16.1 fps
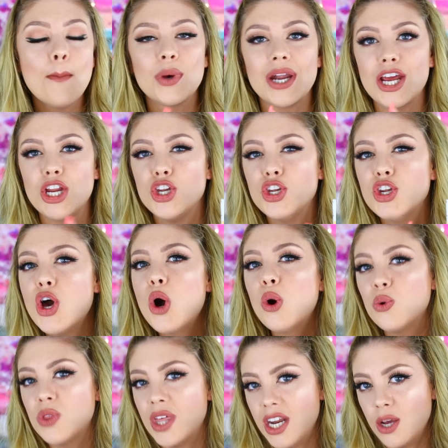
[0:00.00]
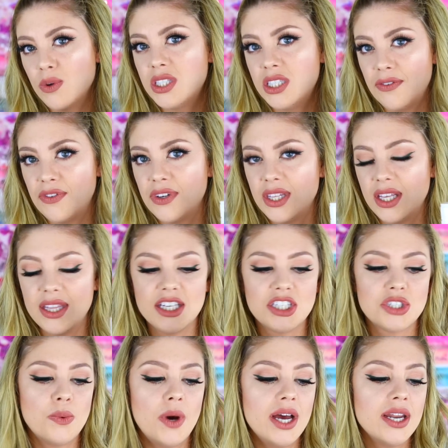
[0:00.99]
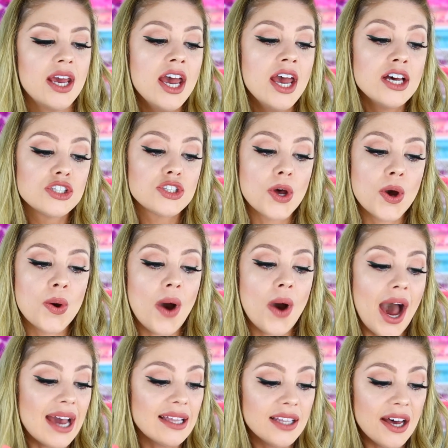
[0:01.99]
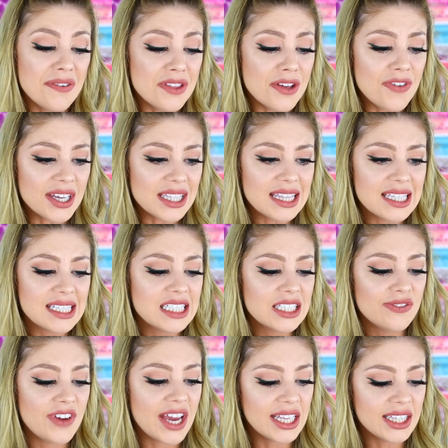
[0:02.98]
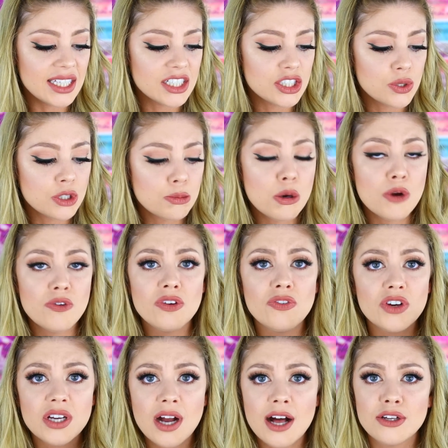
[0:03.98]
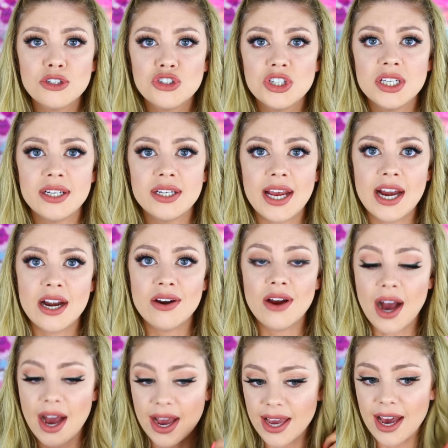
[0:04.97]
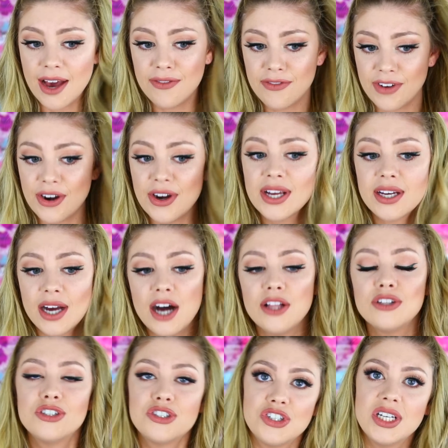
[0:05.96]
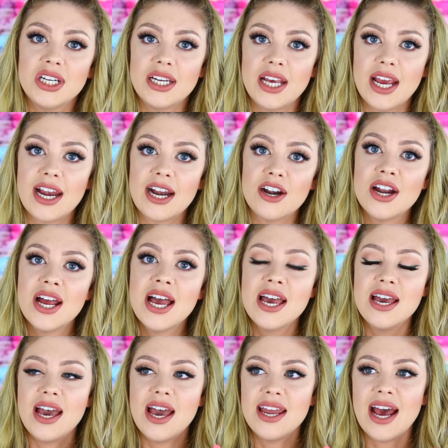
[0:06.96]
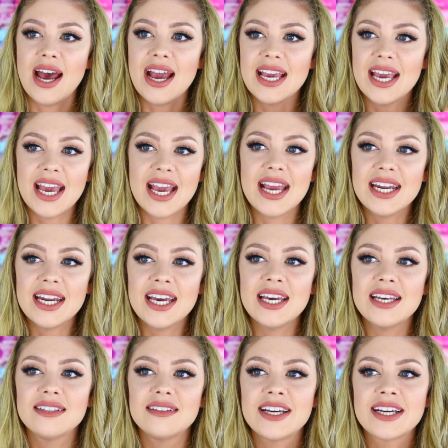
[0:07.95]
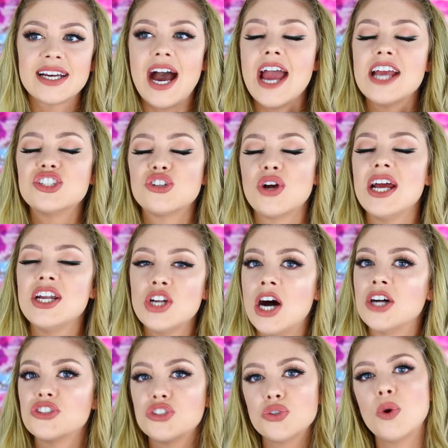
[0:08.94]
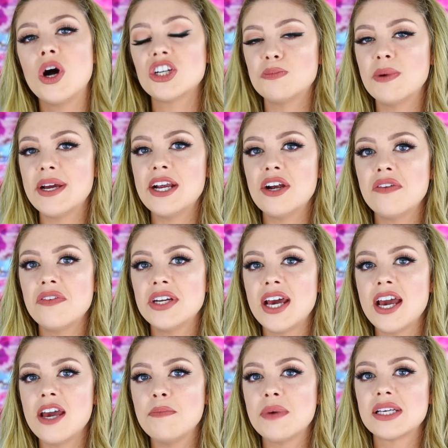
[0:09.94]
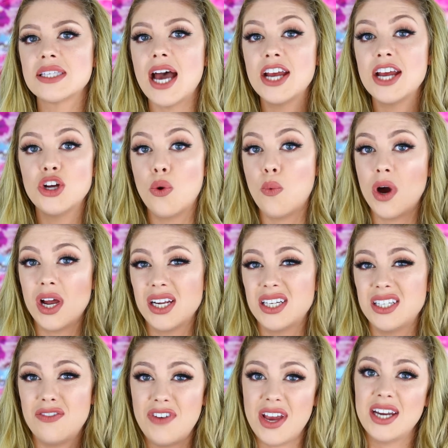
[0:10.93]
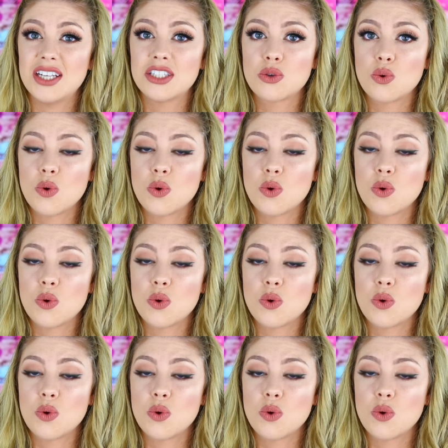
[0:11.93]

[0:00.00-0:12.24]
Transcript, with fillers: but I know that it was different than this one. So I love the fact that this is fadeless. So it's perfect for color treated hair. I have very color treated hair and I hate it. Like I try not to wash my hair every day because I don't want it to fade as